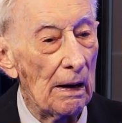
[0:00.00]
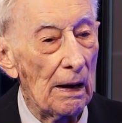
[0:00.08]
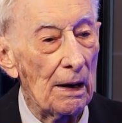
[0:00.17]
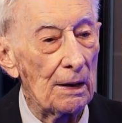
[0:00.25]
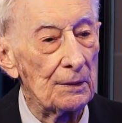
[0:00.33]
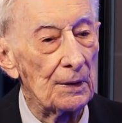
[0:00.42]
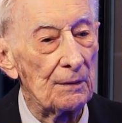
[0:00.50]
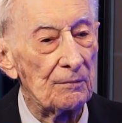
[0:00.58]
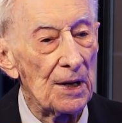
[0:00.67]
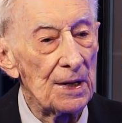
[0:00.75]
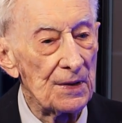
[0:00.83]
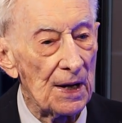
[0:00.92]
And they've
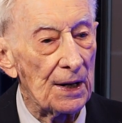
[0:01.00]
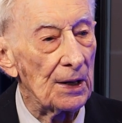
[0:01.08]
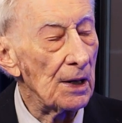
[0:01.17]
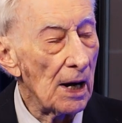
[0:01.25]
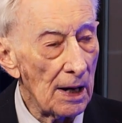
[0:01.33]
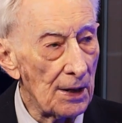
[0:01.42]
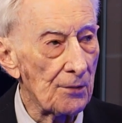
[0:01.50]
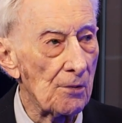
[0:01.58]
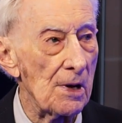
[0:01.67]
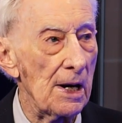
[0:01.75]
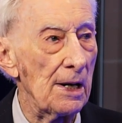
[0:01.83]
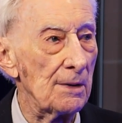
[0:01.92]
done that in
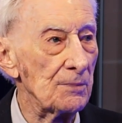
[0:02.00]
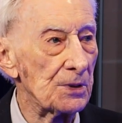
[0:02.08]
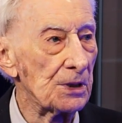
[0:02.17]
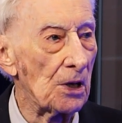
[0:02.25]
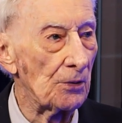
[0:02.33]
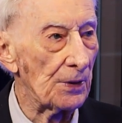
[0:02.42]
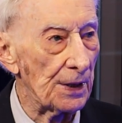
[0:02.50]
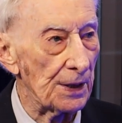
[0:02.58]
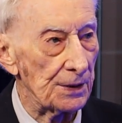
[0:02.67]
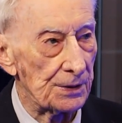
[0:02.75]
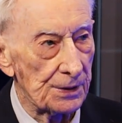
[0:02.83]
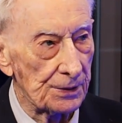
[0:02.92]
holograms so that
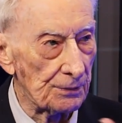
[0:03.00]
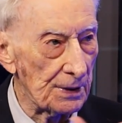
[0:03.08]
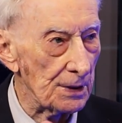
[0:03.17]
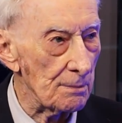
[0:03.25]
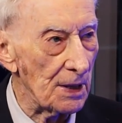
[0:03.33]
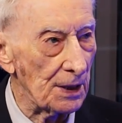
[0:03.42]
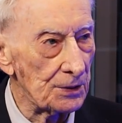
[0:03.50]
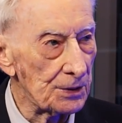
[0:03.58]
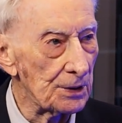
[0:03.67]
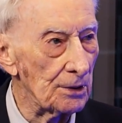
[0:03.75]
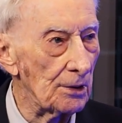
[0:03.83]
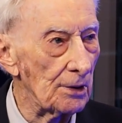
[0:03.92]
it's
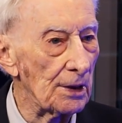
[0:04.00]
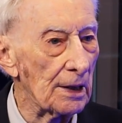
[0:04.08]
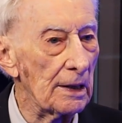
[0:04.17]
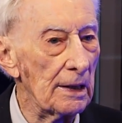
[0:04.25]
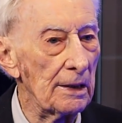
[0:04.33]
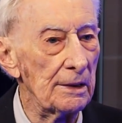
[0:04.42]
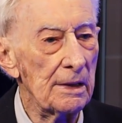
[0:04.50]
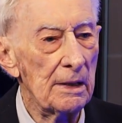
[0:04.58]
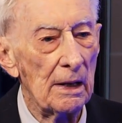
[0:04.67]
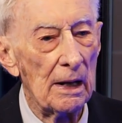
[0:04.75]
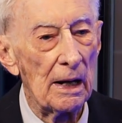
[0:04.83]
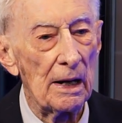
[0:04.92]
three-dimensional, and
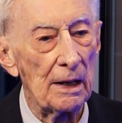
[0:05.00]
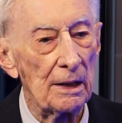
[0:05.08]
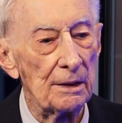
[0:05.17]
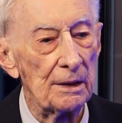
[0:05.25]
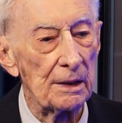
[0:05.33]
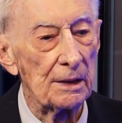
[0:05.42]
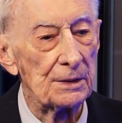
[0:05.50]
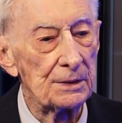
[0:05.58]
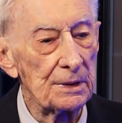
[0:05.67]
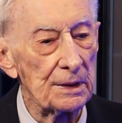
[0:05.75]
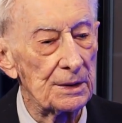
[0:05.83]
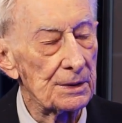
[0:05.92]

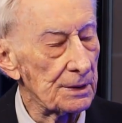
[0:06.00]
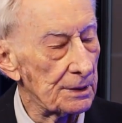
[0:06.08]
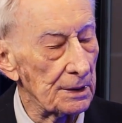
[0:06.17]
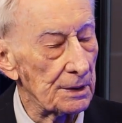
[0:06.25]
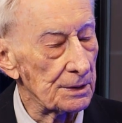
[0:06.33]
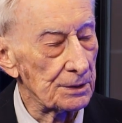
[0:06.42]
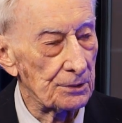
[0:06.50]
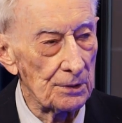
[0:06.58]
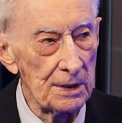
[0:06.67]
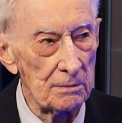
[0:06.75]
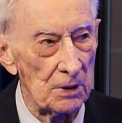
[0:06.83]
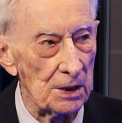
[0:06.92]
it's
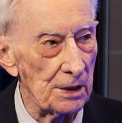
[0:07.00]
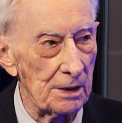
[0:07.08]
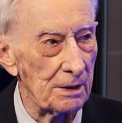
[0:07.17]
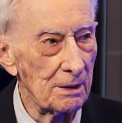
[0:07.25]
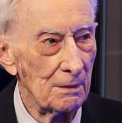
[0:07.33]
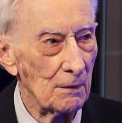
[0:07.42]
extremely